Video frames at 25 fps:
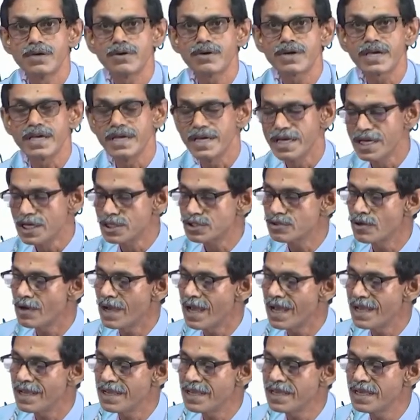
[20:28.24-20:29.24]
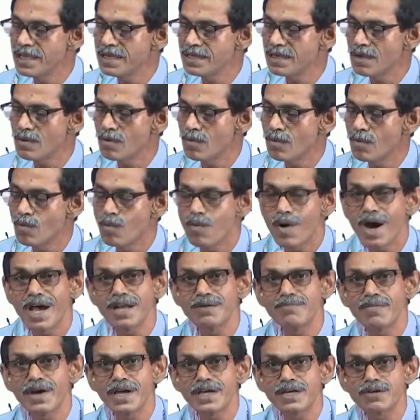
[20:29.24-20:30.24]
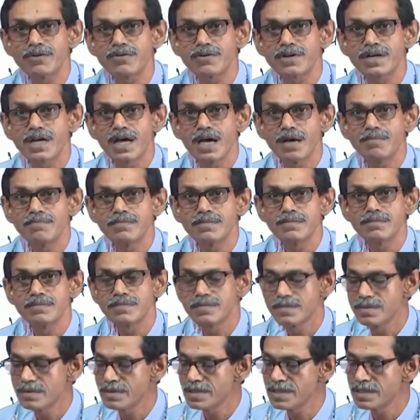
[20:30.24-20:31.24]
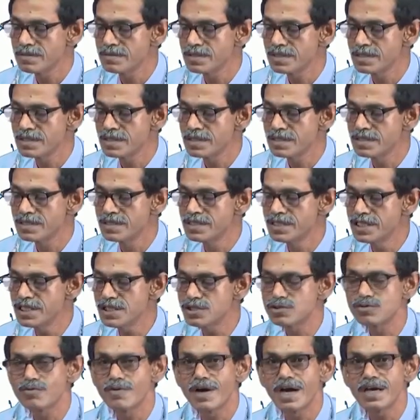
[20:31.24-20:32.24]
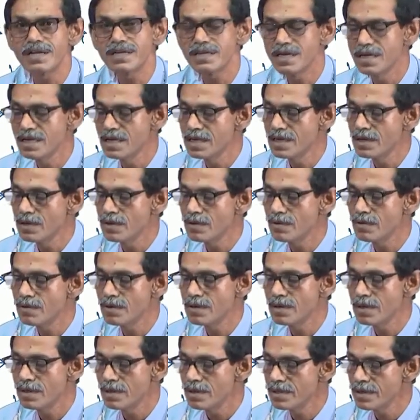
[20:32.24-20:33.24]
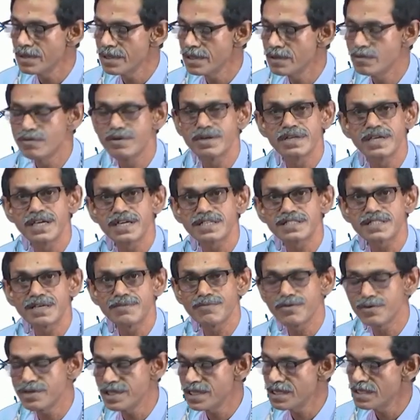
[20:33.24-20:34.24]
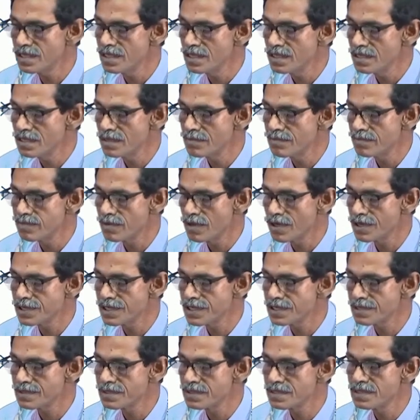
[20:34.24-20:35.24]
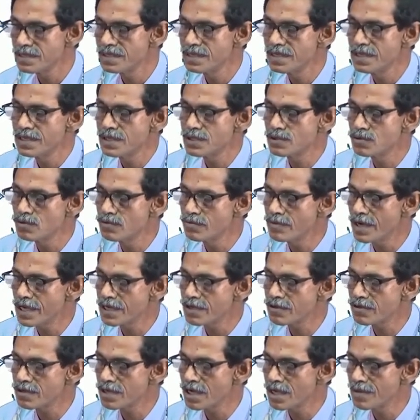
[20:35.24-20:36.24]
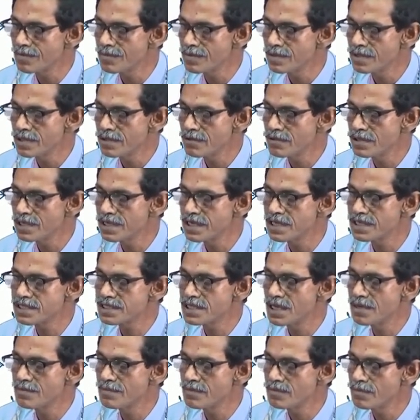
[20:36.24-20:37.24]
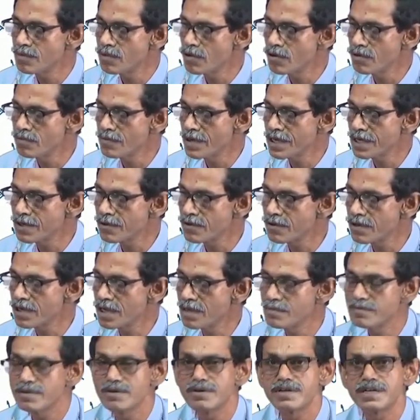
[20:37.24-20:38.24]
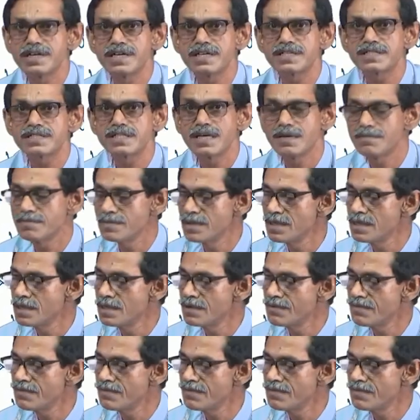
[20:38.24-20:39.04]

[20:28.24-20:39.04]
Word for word: Okay, so in 1 microgram, in this one you will get some OD, plot it. 2 microgram you will get some, 4 microgram you will get some,